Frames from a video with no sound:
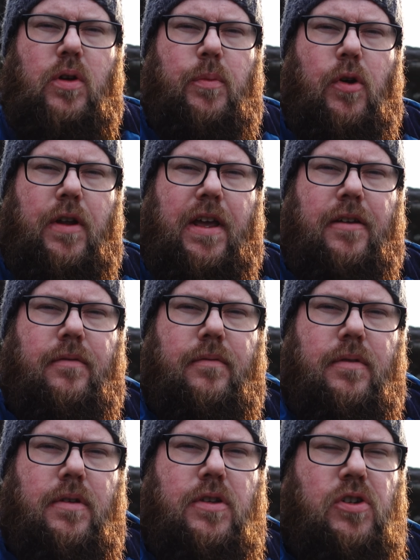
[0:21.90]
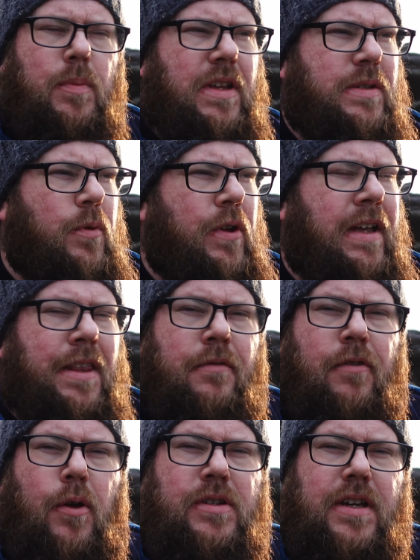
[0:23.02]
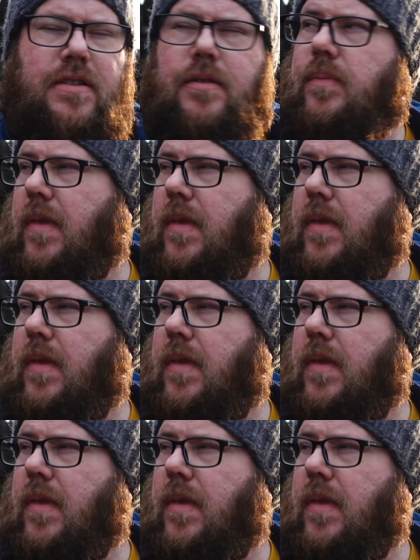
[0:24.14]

Morning. You joined me this morning at the Roaches.